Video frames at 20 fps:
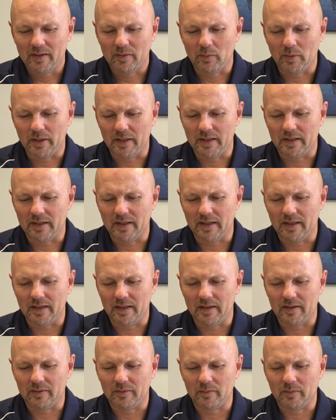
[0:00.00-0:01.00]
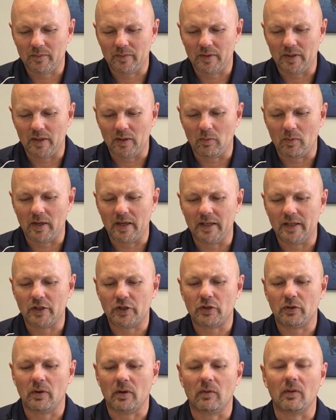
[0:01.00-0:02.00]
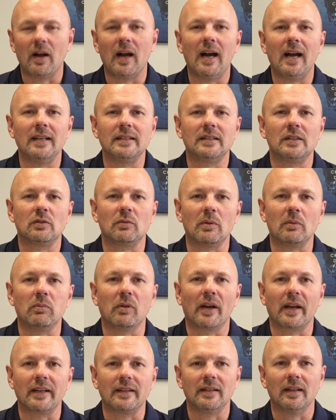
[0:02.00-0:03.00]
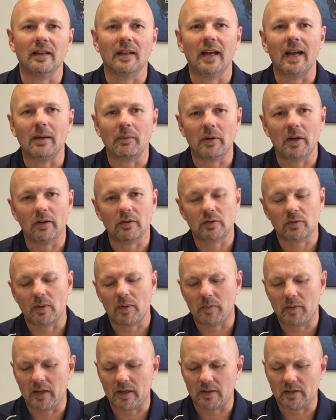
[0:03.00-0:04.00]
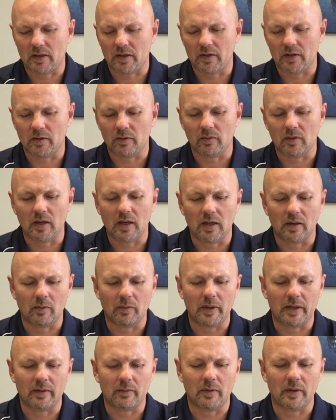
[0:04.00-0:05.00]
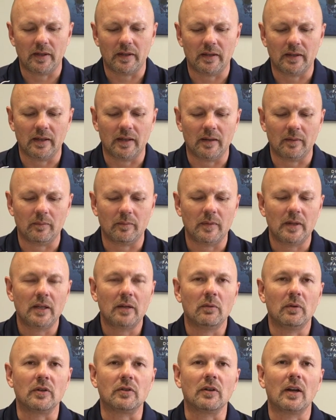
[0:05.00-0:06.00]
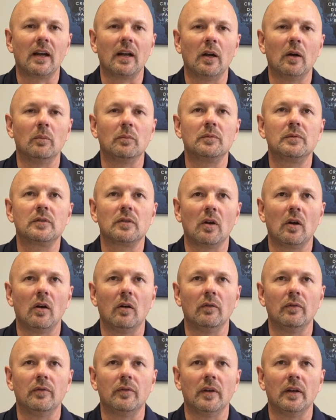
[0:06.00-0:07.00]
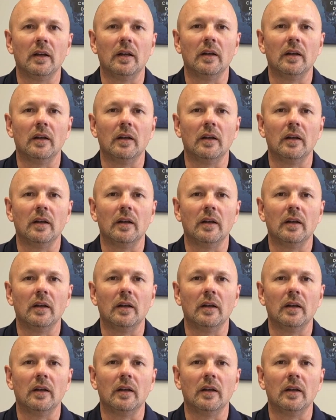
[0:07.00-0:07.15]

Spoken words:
When an issue arises, we bring it to light. We don't sweep things under the rug. We try to help solve